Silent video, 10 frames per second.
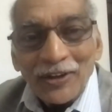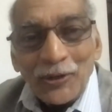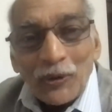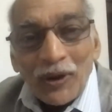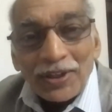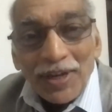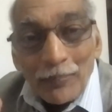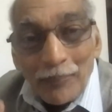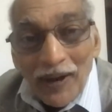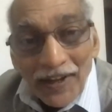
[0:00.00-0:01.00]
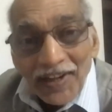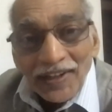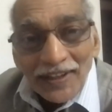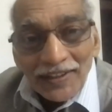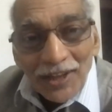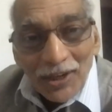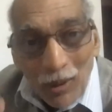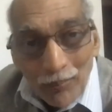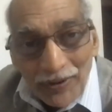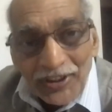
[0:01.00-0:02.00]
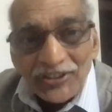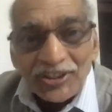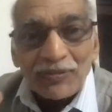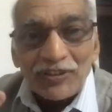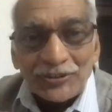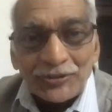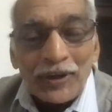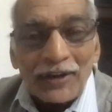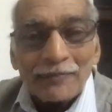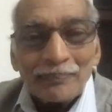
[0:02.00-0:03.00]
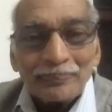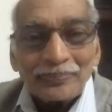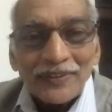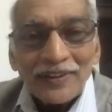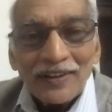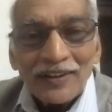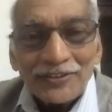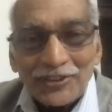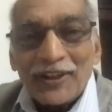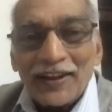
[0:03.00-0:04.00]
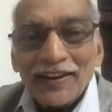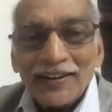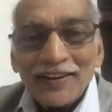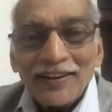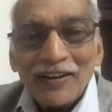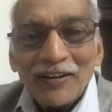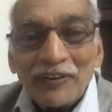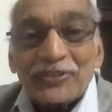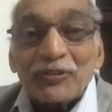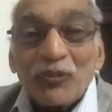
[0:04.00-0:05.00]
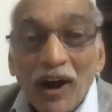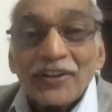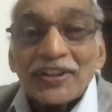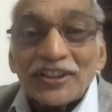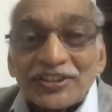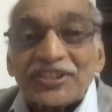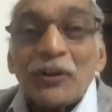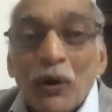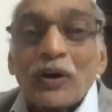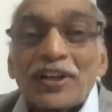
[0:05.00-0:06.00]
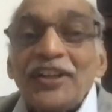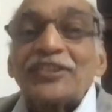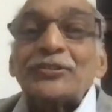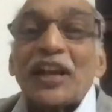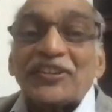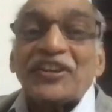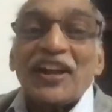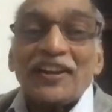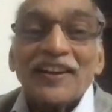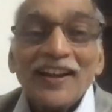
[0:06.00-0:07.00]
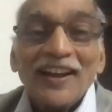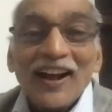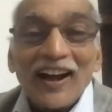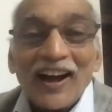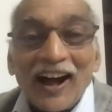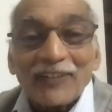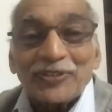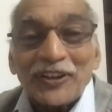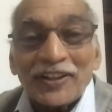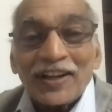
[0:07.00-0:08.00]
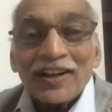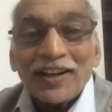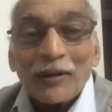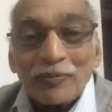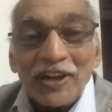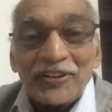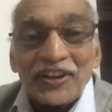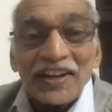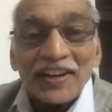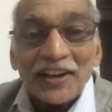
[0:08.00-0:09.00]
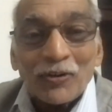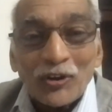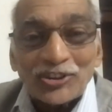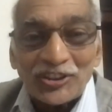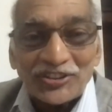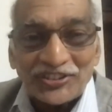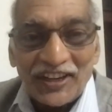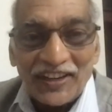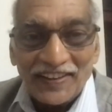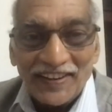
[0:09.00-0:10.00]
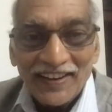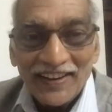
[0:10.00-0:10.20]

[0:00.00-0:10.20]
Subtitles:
You are comparing the competence of a student today with what she or he should attain after completing a course of study.